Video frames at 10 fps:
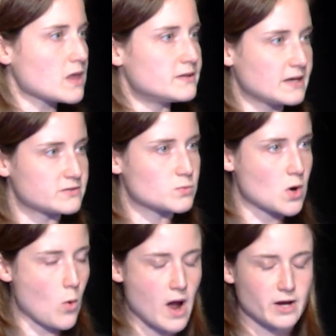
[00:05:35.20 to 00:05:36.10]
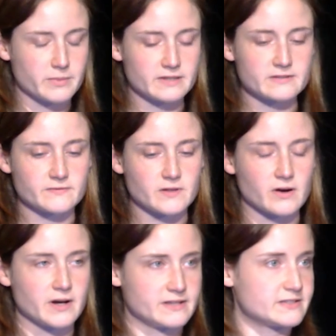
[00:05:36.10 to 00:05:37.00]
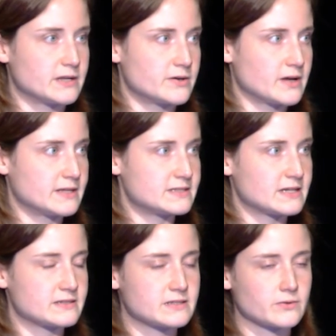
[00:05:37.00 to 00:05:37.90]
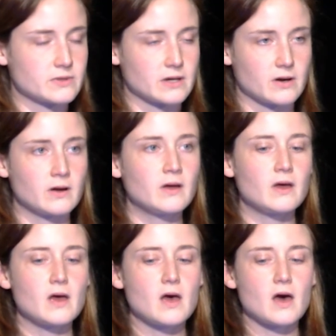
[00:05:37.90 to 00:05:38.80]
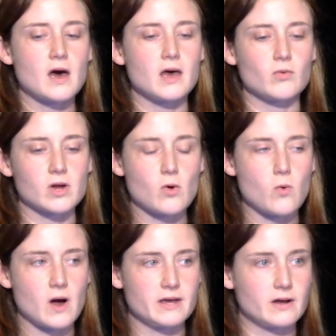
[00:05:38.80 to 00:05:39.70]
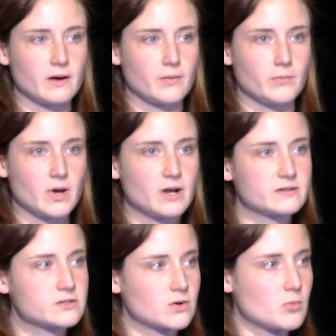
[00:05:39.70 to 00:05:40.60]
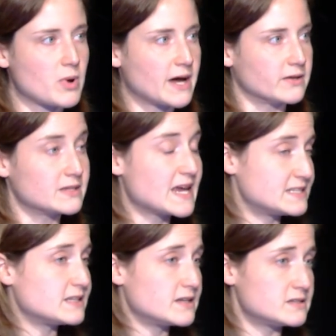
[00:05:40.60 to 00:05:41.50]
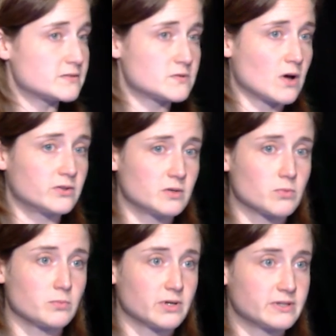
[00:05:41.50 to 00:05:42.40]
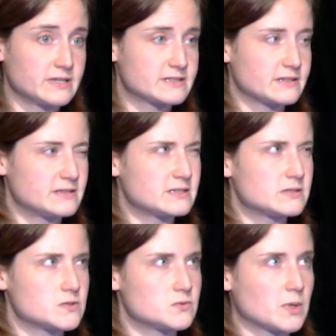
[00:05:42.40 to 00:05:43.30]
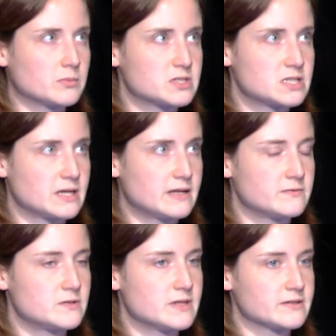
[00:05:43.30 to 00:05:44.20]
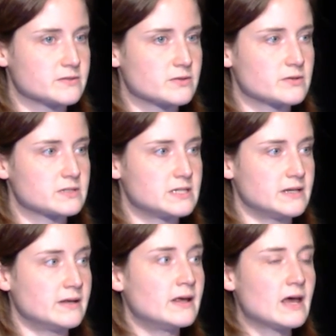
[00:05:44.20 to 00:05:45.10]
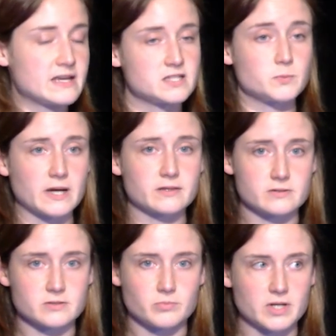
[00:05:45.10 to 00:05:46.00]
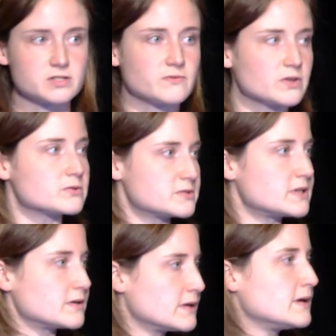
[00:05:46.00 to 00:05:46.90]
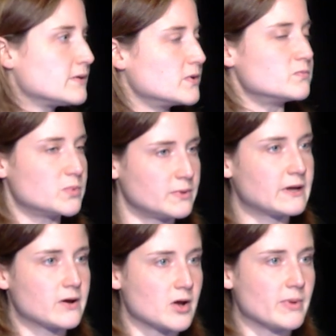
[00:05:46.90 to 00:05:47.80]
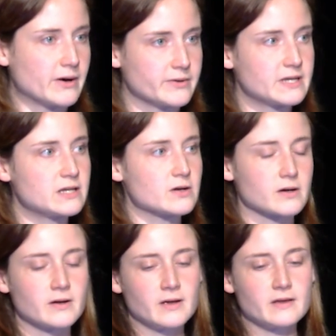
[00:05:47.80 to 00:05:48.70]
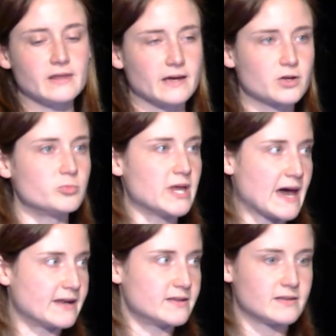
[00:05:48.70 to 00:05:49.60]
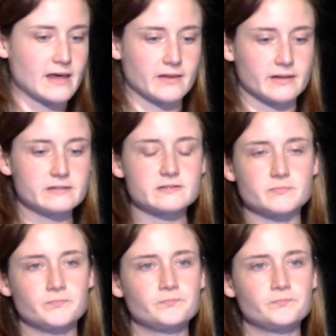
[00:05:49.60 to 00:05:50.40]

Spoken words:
test requirements if there are any standardized tests out there. It also compiled case studies of tall timber buildings, and since this was published at the end of 2013, I suspect there's a bunch of others that we've been hearing about here that could be added to that list.